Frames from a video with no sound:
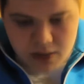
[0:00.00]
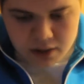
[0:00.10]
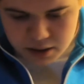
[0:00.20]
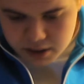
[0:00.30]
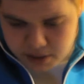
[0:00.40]

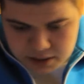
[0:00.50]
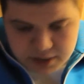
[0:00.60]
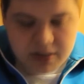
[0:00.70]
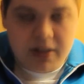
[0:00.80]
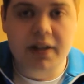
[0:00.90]

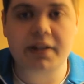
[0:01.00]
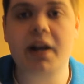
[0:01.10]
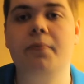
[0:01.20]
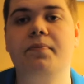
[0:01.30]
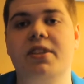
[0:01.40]
And uh,
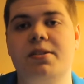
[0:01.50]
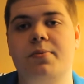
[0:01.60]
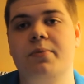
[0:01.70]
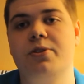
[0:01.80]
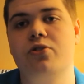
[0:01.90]
yeah, that's
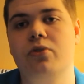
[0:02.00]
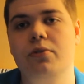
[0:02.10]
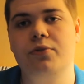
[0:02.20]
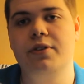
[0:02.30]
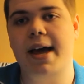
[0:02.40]
pretty much all
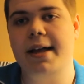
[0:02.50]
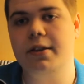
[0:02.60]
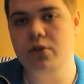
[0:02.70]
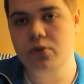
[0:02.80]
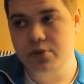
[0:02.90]
for that
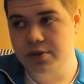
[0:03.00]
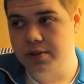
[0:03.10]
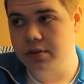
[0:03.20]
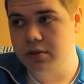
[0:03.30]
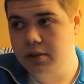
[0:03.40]
news.